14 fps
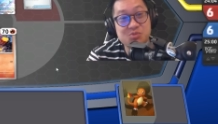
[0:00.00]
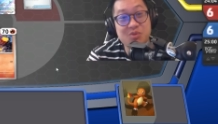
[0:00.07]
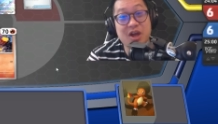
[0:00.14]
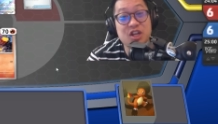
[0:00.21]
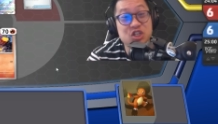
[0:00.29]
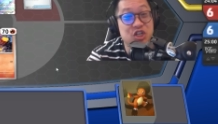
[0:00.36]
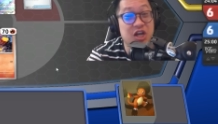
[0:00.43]

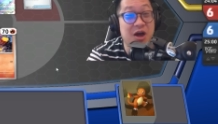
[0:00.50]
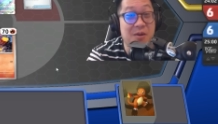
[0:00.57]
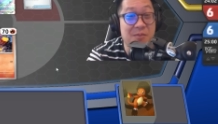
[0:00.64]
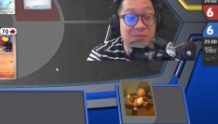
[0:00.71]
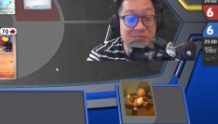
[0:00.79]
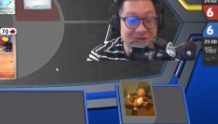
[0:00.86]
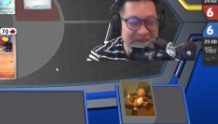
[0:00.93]
bench
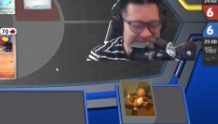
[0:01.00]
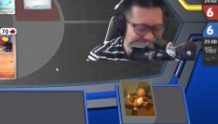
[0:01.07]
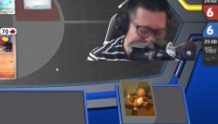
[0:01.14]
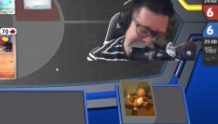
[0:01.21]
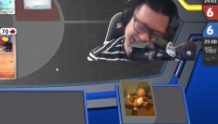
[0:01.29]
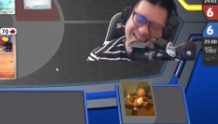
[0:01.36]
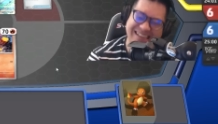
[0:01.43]

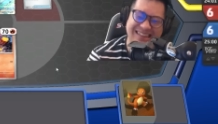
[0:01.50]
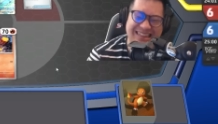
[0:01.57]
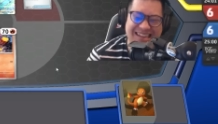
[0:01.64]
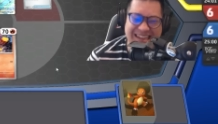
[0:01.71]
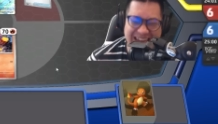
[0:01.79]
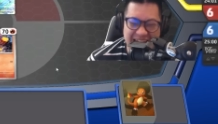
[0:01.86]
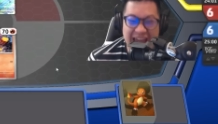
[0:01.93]

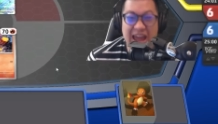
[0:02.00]
completely